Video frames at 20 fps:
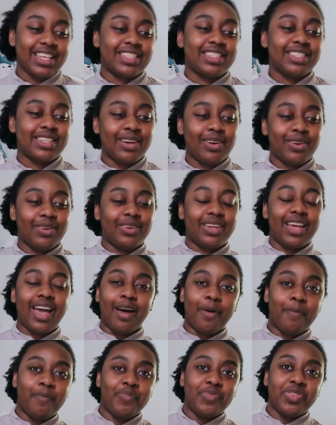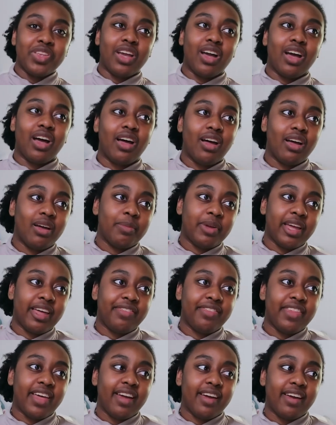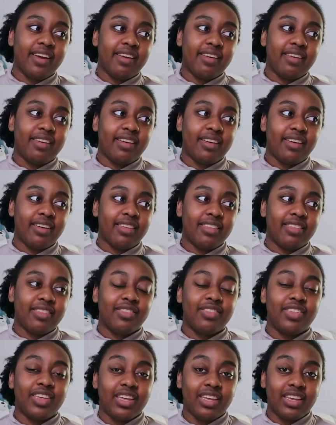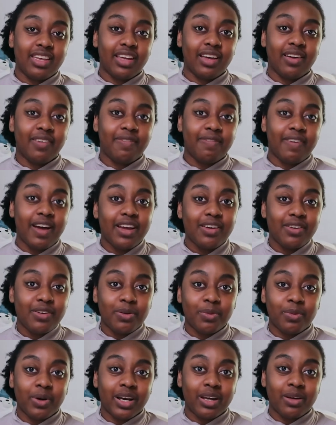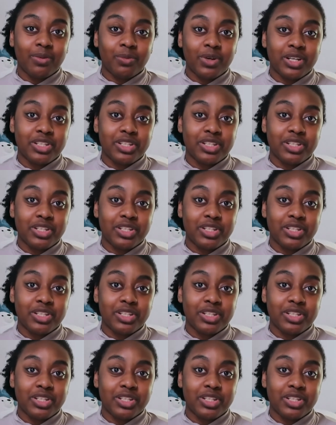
So yeah, um, and then the final one,